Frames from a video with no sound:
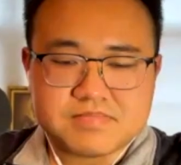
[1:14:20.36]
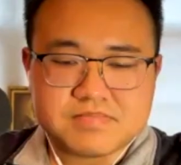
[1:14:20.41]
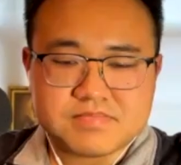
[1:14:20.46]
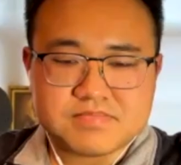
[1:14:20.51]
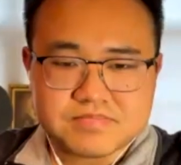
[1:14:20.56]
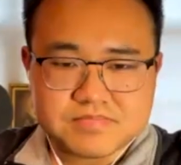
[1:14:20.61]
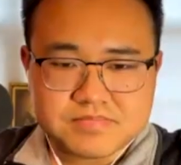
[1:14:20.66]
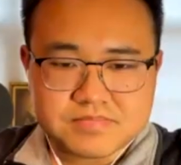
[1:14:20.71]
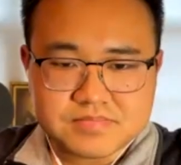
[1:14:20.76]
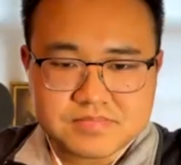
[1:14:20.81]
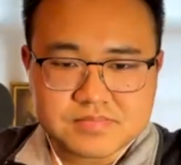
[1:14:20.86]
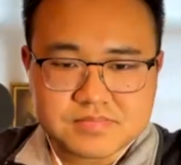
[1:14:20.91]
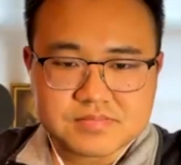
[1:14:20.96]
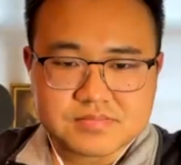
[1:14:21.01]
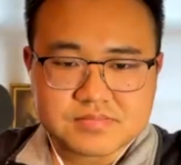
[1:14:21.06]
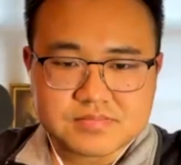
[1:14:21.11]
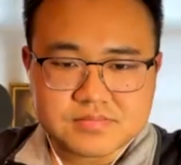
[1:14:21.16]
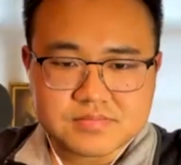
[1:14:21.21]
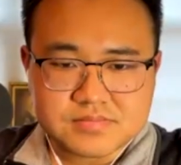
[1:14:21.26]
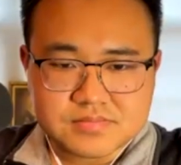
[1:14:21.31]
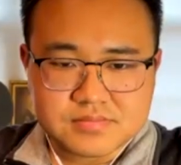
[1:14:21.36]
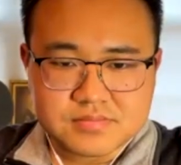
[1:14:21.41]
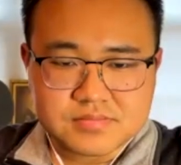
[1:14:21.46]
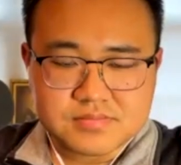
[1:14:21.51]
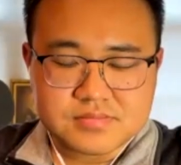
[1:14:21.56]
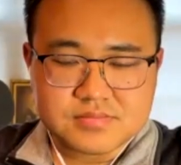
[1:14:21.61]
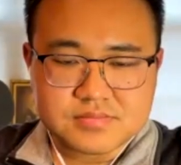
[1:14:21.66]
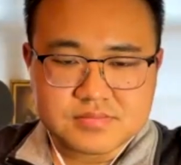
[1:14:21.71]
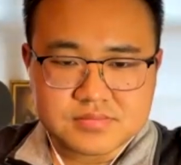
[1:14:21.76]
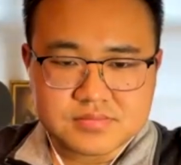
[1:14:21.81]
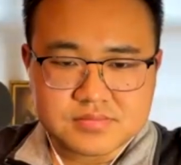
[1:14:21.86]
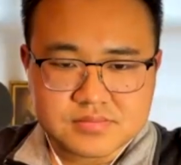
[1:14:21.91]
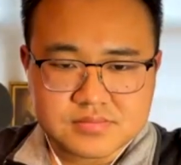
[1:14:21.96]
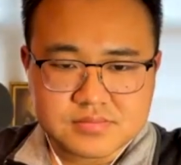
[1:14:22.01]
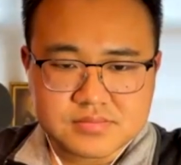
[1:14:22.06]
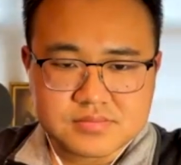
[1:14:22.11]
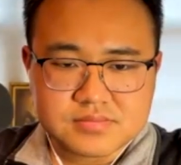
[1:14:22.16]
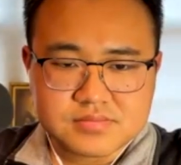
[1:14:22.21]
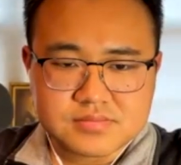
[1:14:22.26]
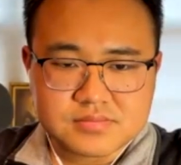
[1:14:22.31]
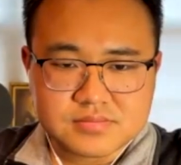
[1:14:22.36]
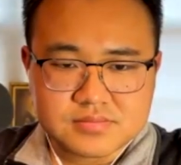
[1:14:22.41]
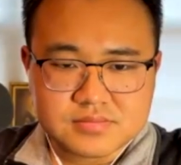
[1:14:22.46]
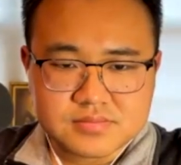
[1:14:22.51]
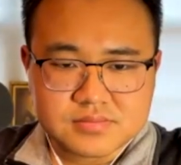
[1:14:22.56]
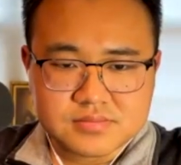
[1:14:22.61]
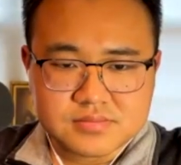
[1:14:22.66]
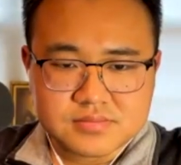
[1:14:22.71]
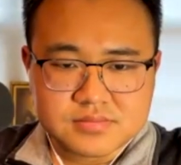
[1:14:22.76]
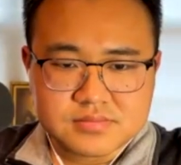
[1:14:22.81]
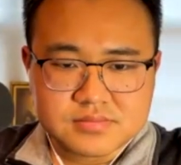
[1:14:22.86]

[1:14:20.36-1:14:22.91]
You know, like so